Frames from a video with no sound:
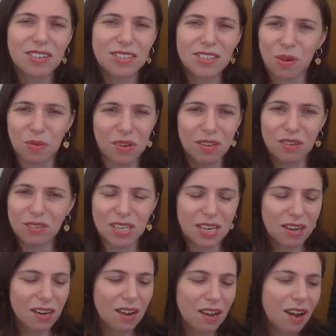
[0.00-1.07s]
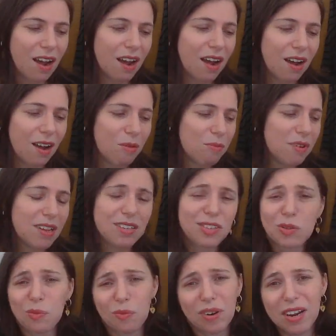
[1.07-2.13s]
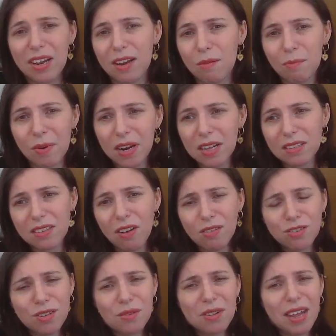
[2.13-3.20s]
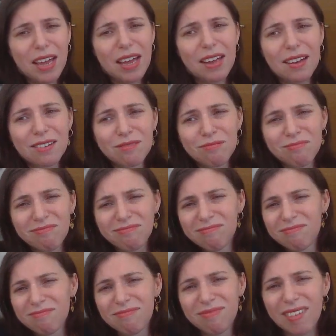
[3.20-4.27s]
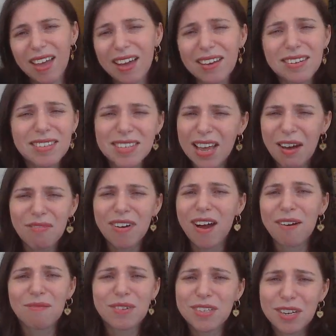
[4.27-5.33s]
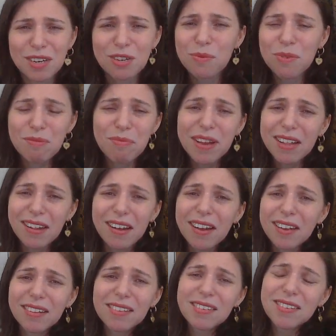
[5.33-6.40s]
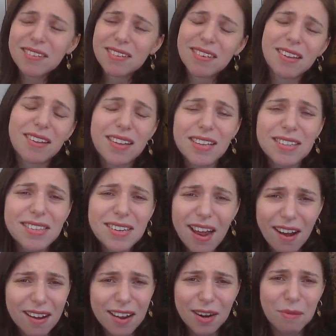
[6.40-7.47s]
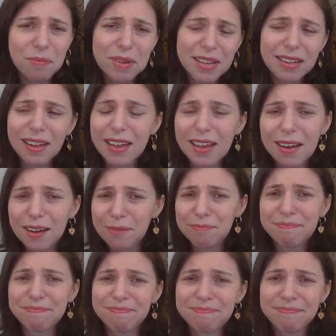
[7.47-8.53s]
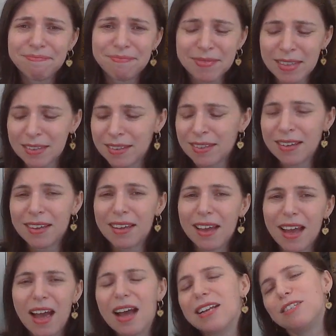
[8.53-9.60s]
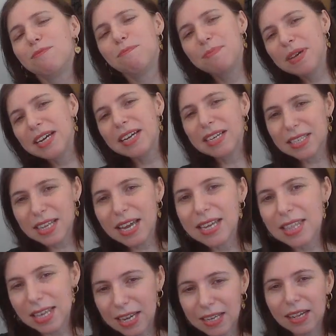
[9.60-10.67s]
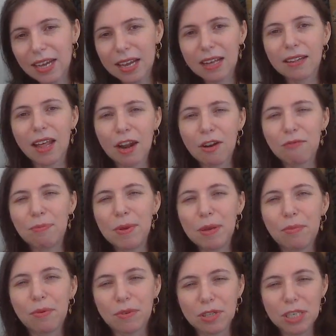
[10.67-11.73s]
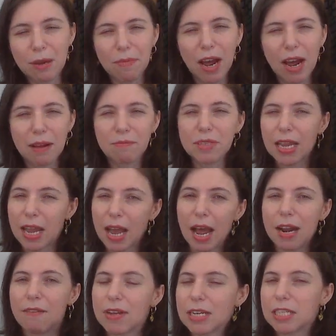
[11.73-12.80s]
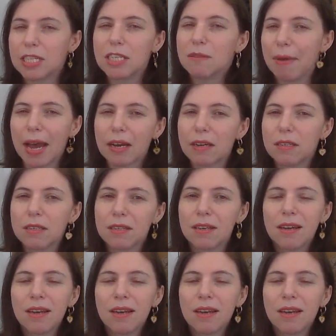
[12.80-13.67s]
don't use it. It's great, but it's also like, I can just have a conversation with my clients. It's not gonna be like as big as I think like a lot of people sometimes like kind of expect